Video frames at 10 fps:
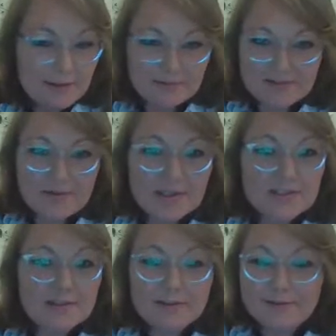everything was
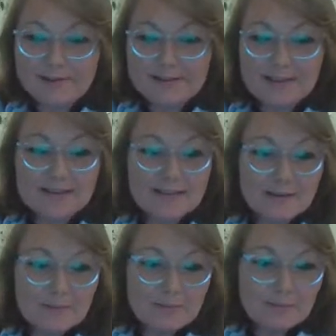spatially referenced. I
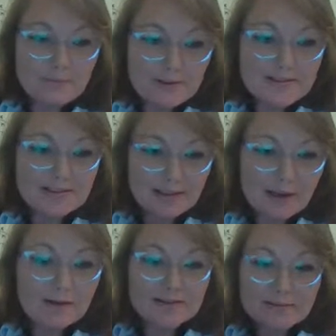ended up printing
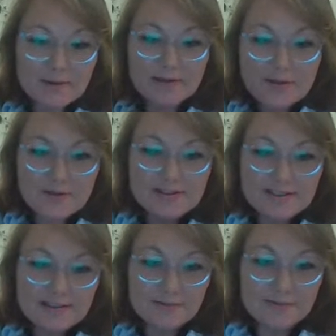out about
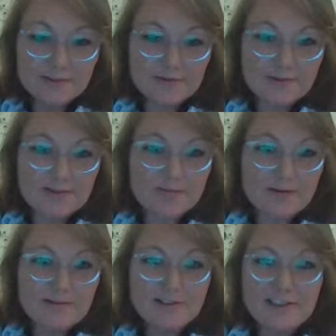30 different
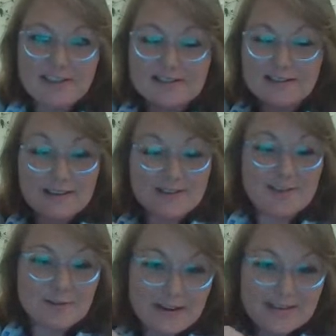transparent sheets and
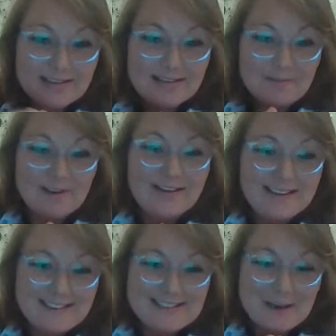actually tracing them on a
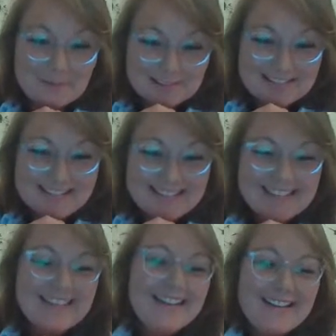light table
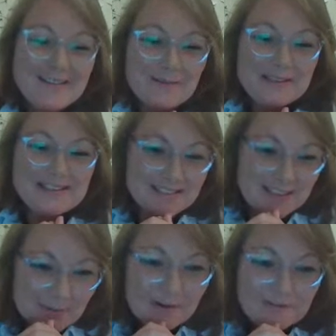in the Western
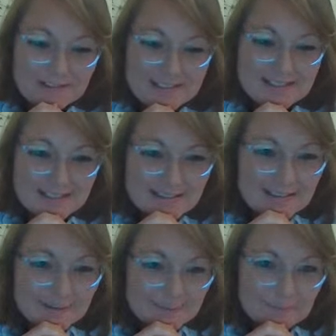Cape office.
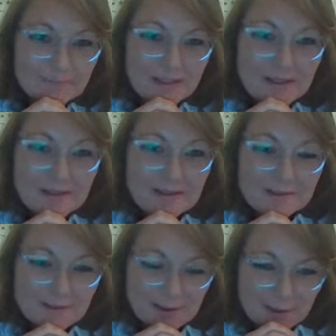
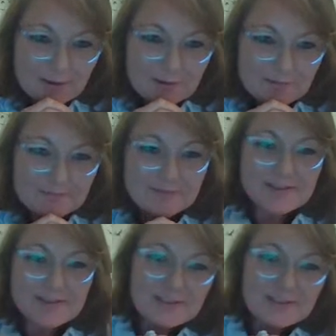There are